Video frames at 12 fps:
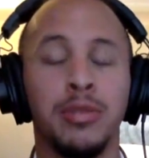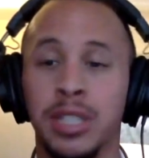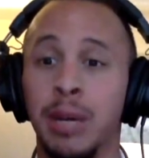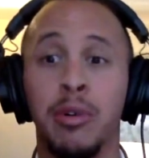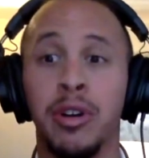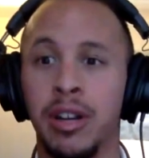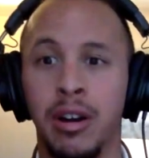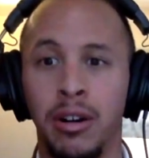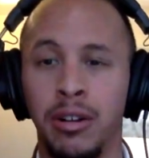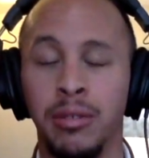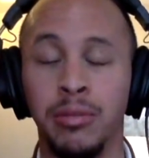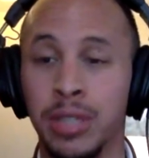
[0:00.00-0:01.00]
summery
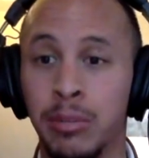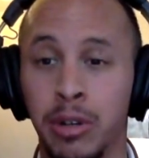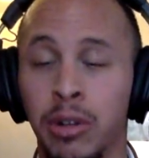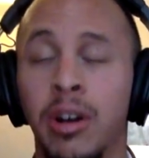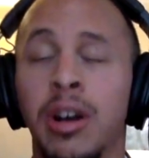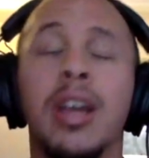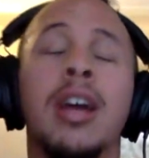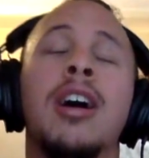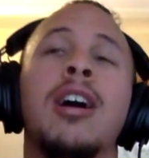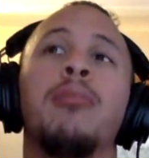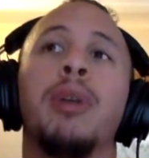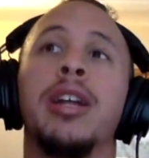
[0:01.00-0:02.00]
all summer long.
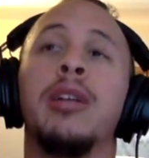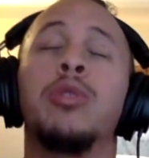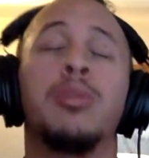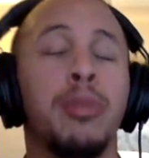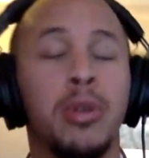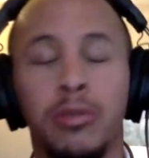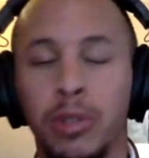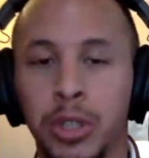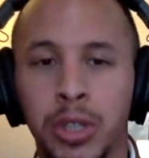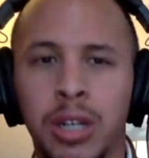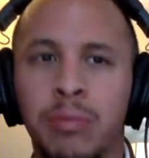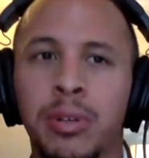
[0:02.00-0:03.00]
But it was a beautiful
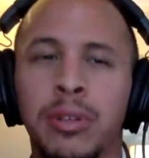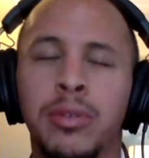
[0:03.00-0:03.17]
trip.